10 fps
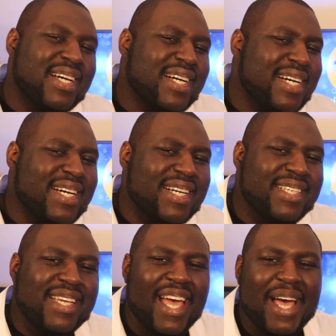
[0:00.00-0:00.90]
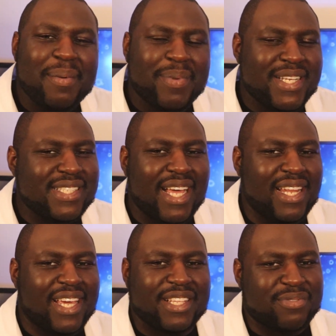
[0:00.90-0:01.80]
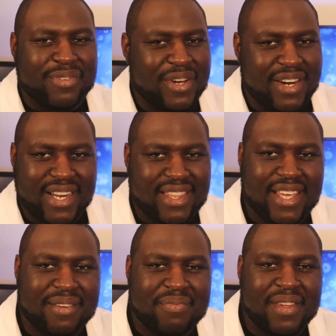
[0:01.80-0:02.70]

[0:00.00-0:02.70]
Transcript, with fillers: Yeah, but it's not like it's free or anything.